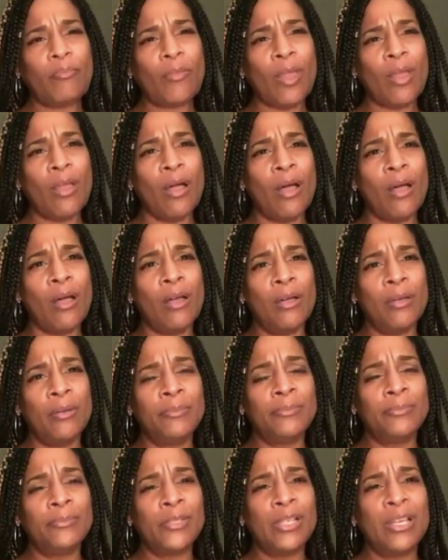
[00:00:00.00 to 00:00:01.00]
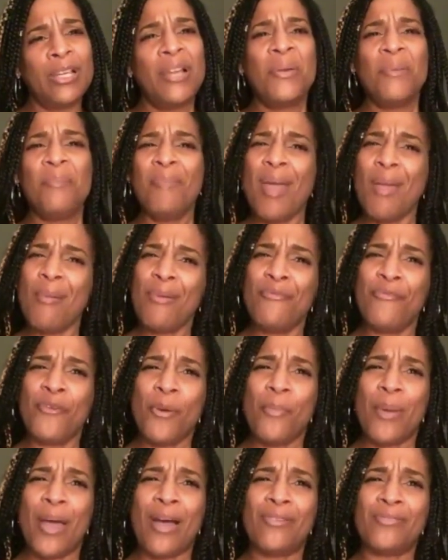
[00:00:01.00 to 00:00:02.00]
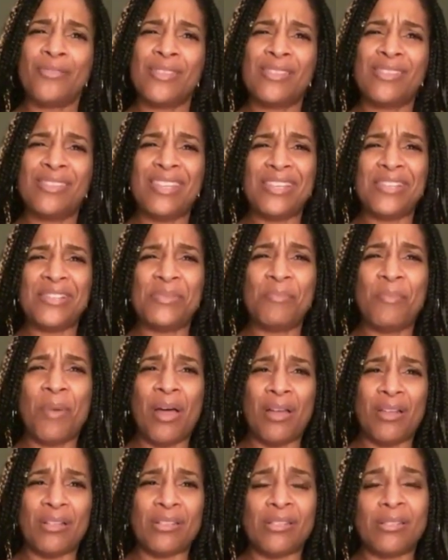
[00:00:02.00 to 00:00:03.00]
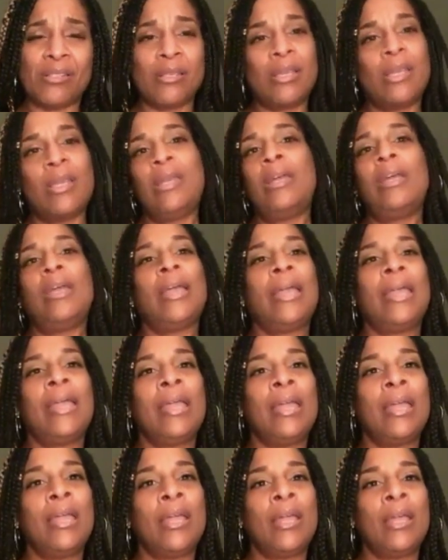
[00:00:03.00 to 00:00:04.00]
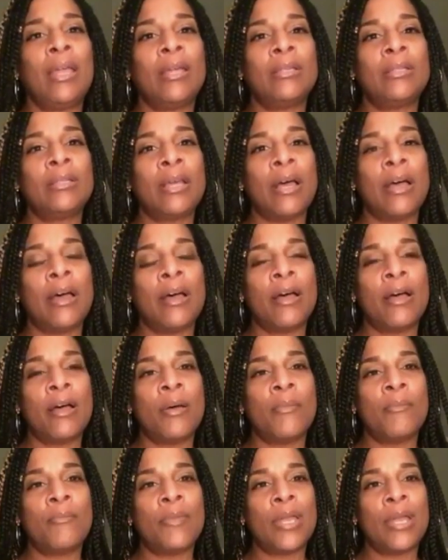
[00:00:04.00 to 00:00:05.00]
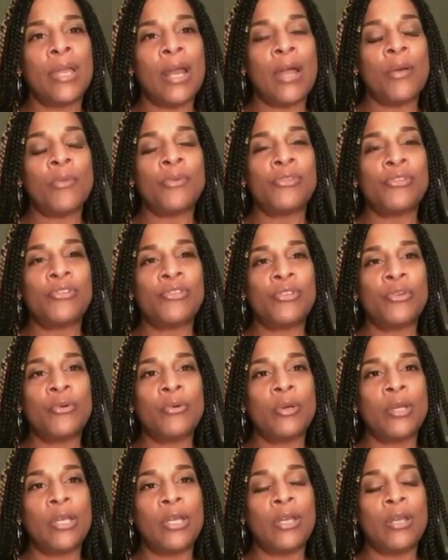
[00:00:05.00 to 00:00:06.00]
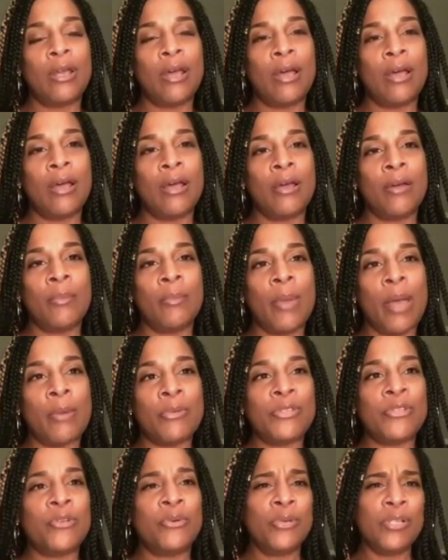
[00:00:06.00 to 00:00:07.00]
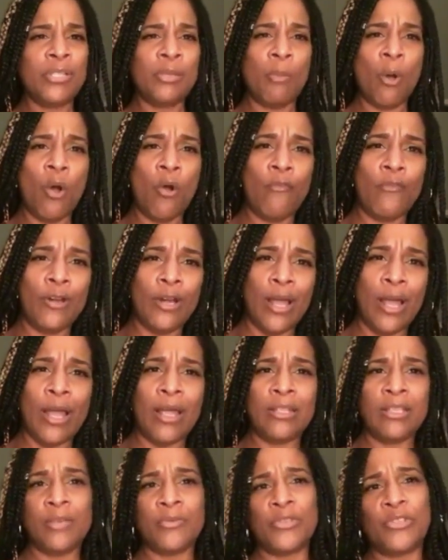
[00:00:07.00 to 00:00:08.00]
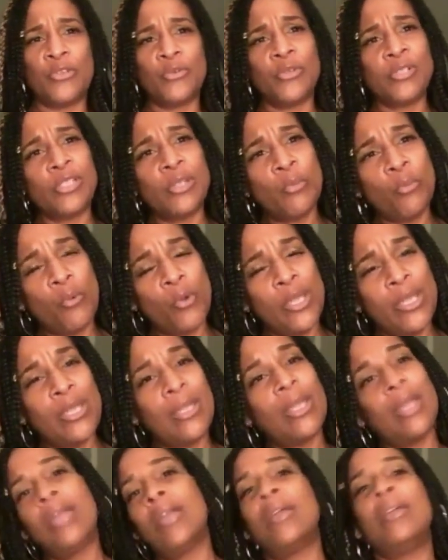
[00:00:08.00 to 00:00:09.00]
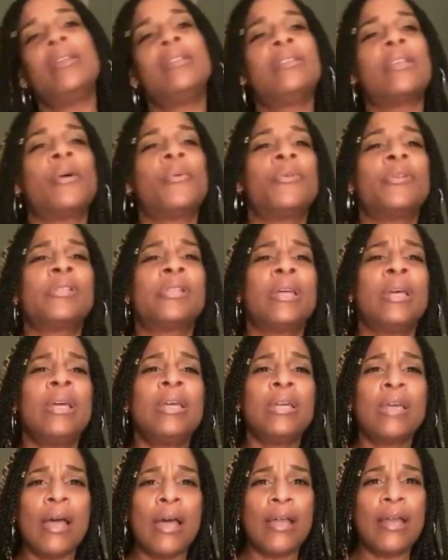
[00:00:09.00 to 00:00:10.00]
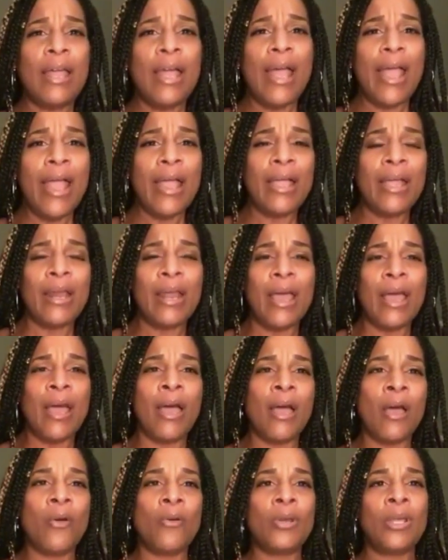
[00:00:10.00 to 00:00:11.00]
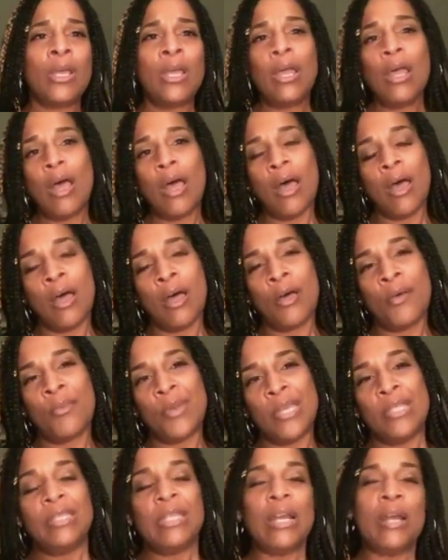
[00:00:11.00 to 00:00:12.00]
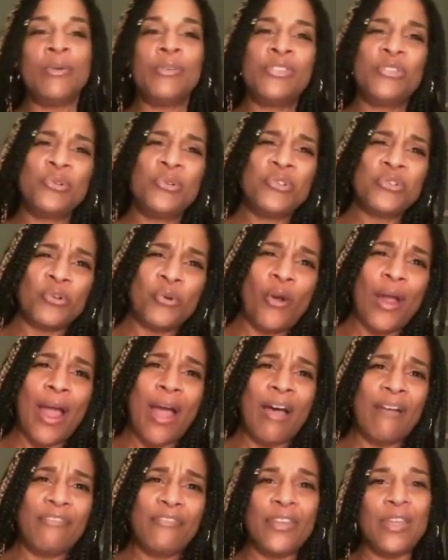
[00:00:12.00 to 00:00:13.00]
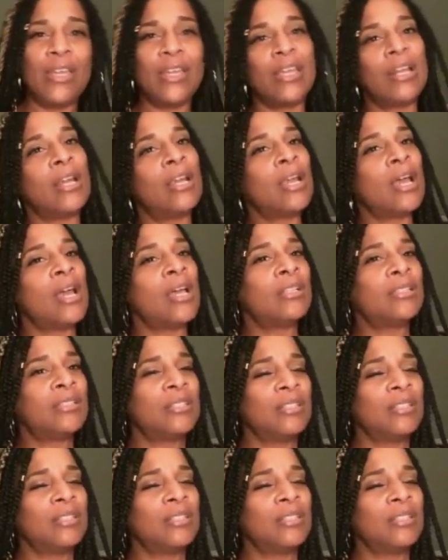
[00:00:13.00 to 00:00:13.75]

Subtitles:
maybe for about 6 months. And I was doing some overnights, I was doing some weekends, I was kind of hanging out, and then I was doing traffic, and I've